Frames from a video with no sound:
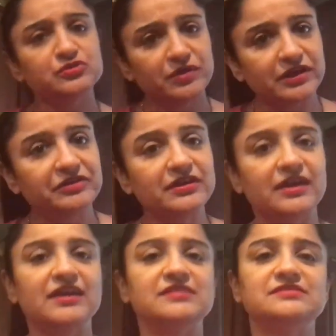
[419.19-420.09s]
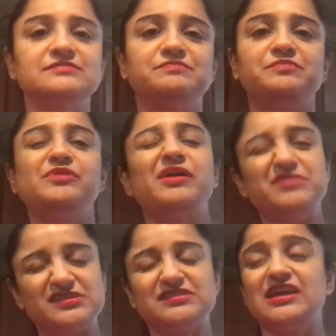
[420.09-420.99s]
you're wearing and
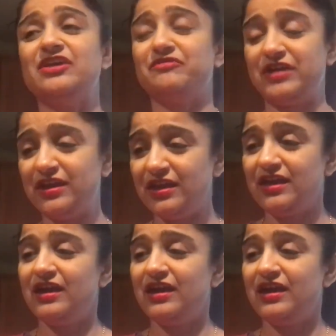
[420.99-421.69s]
probably stay away